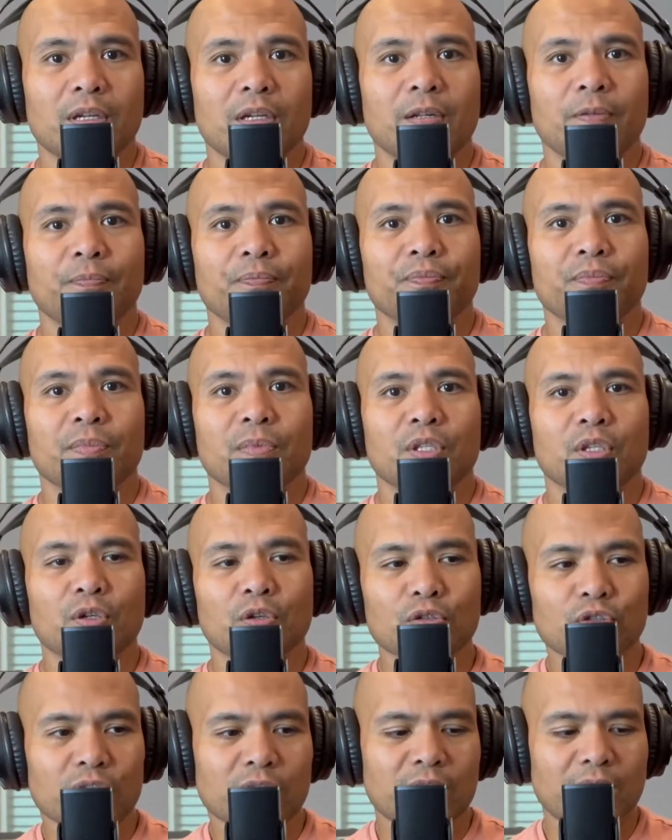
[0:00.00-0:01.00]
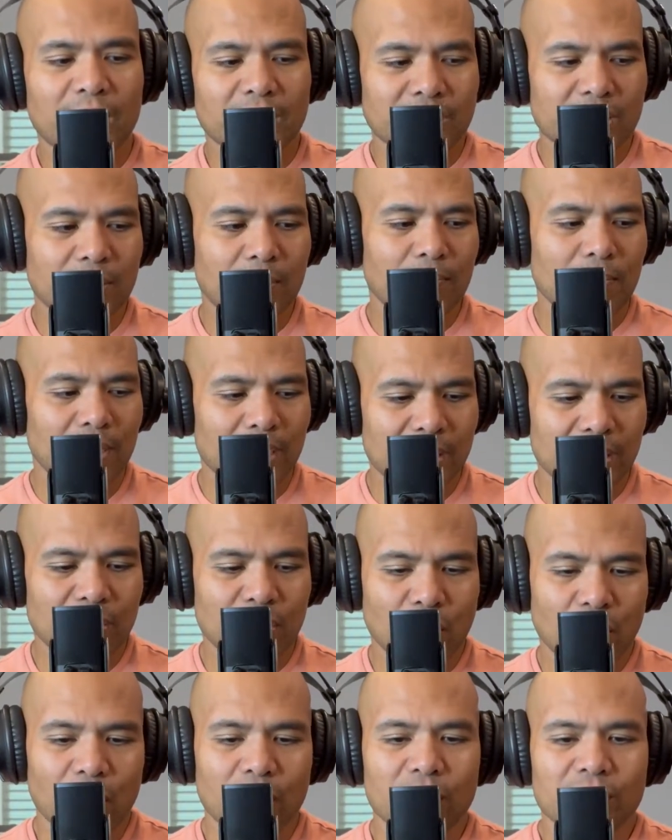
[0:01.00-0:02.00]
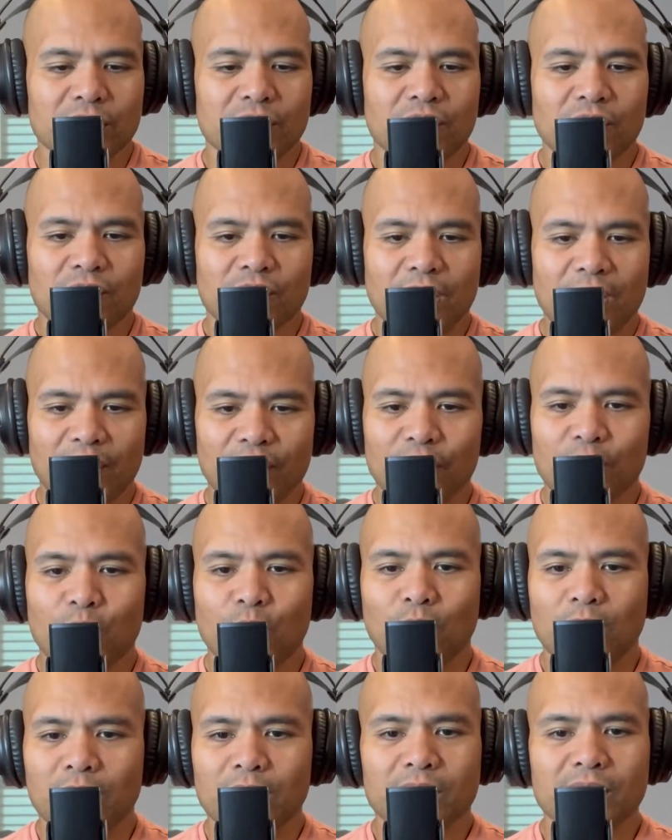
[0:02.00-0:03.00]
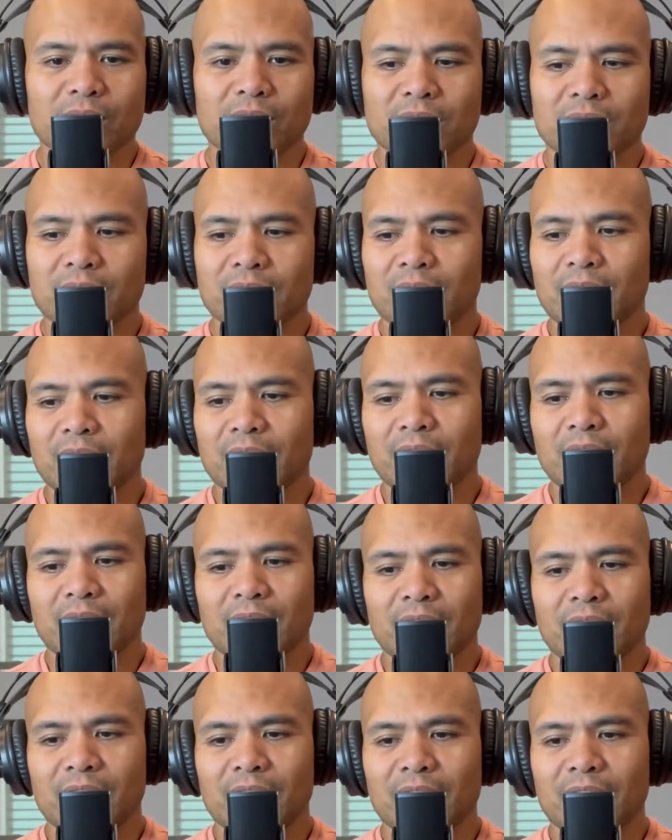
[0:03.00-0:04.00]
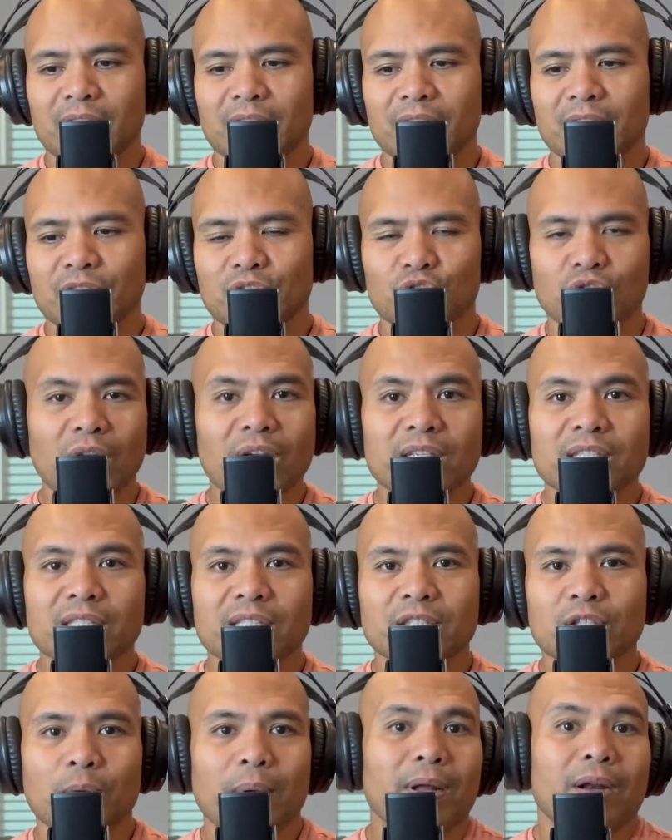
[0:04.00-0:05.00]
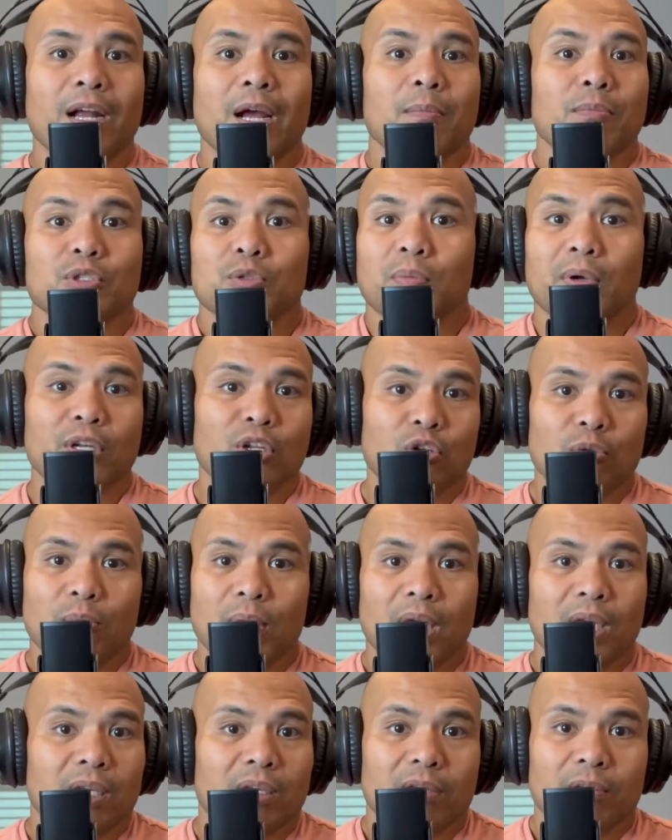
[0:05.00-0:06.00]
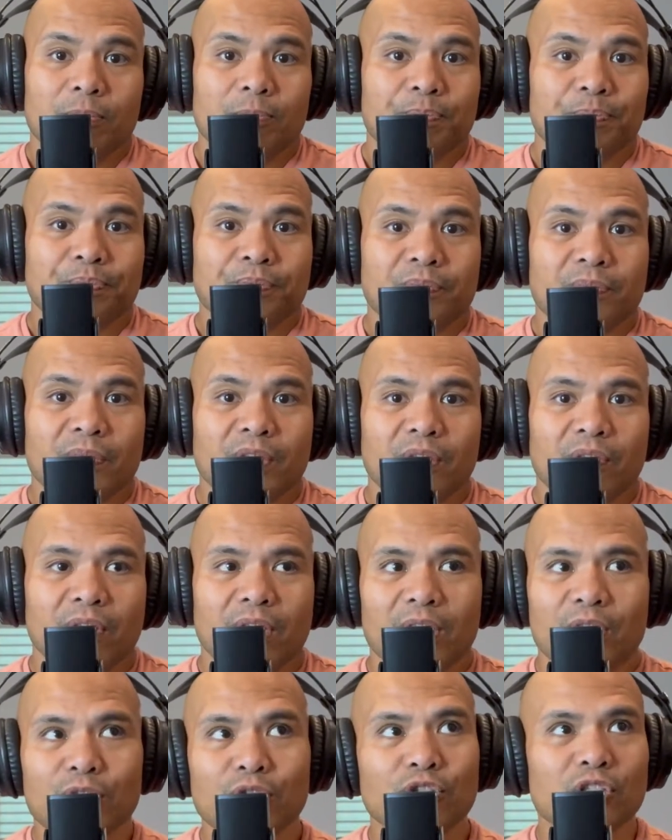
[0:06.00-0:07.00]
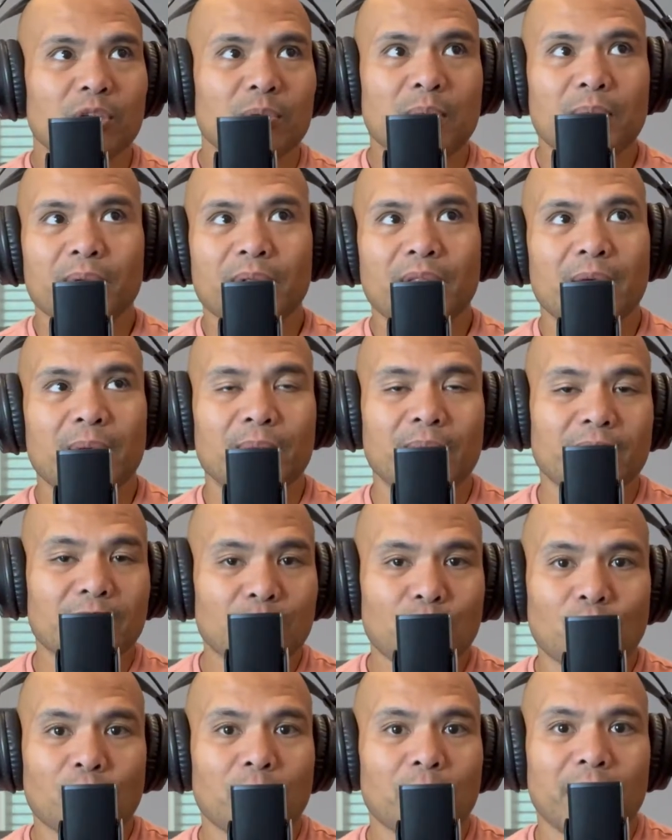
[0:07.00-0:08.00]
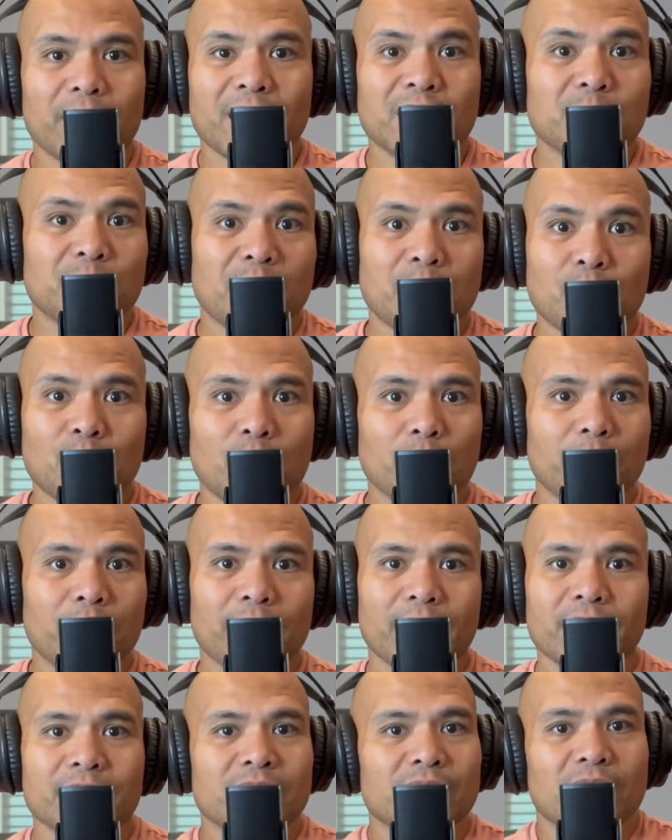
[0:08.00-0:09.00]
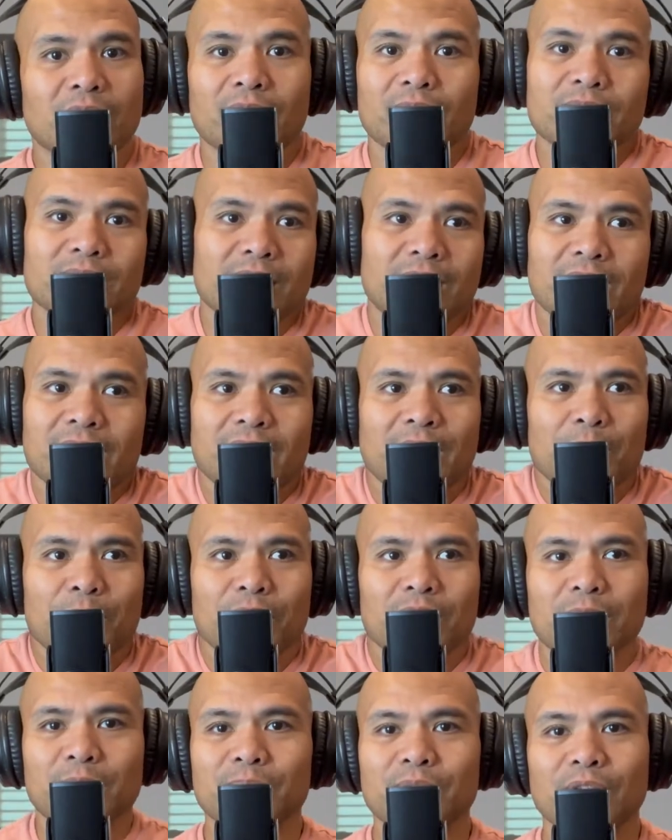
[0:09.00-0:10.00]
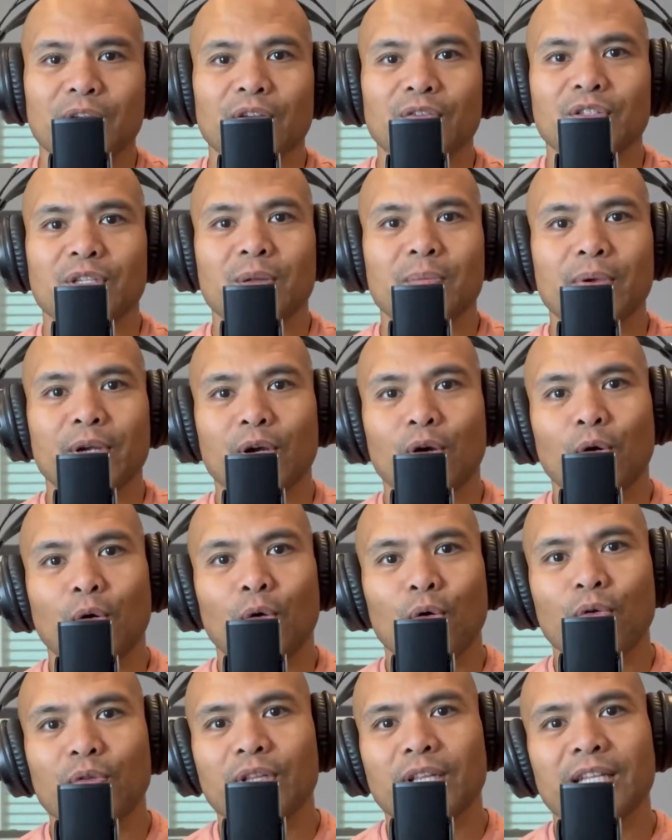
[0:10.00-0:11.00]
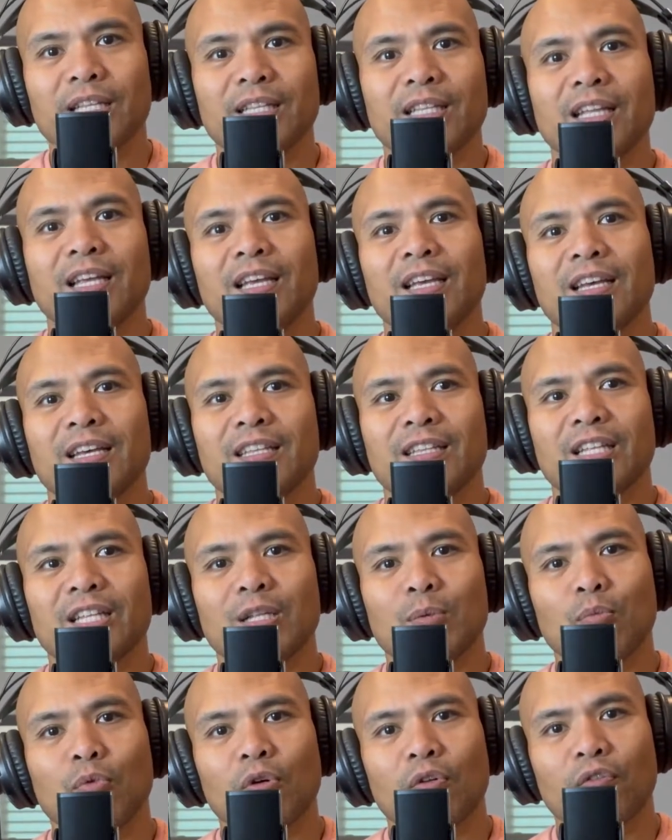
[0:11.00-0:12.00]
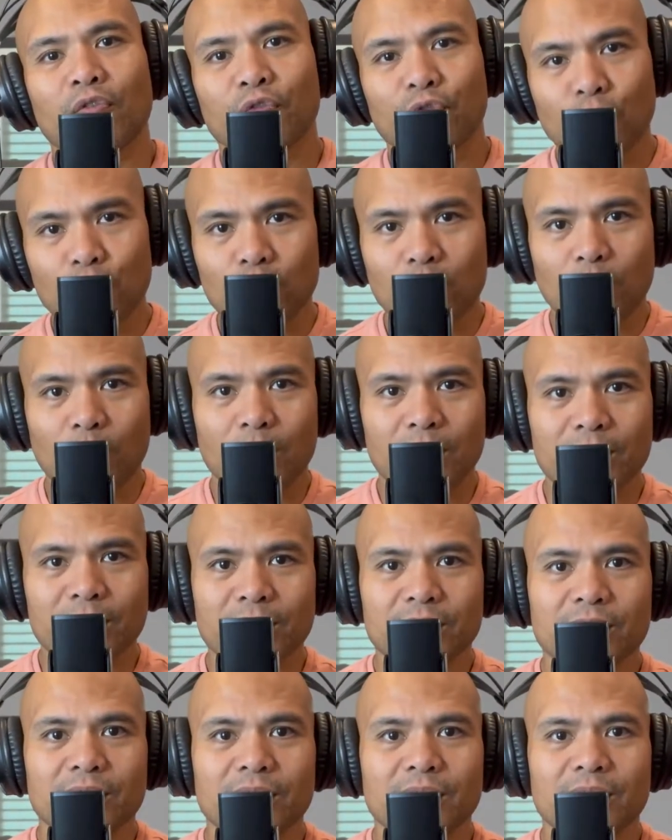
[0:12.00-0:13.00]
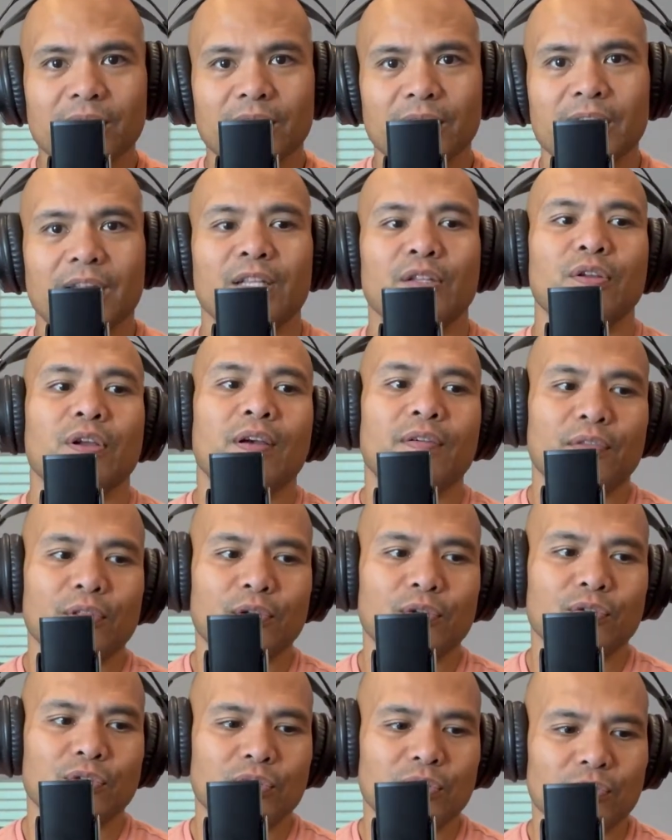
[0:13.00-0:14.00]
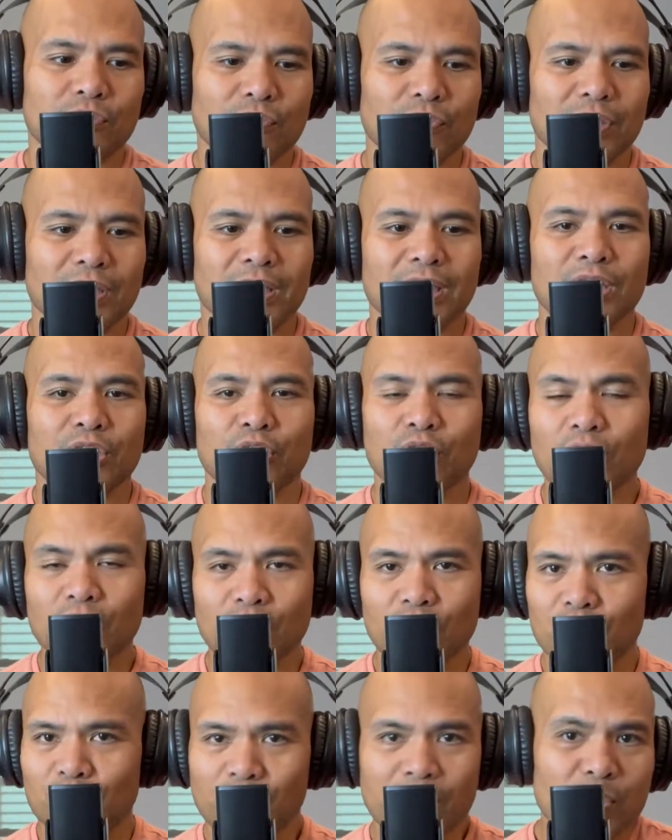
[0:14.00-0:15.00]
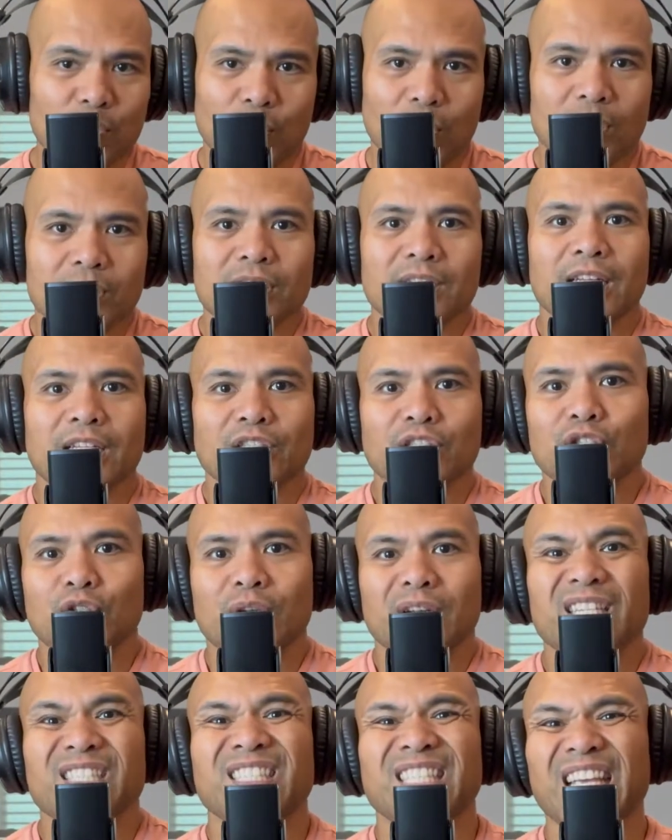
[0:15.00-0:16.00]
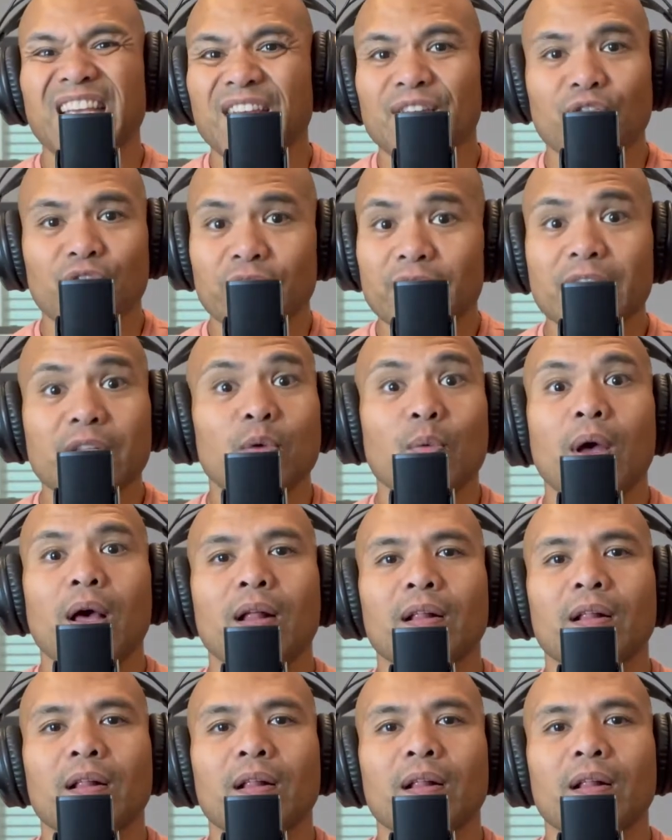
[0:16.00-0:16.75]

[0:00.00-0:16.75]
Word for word: Usually, that's the main cause of everyone's stress, no matter how much money you make. Right? Usually, people that make more money spend more money, so it's like they put themselves in a bigger hole than than the more frugal ones. And then you have those really good, great ones that just know how to save really well.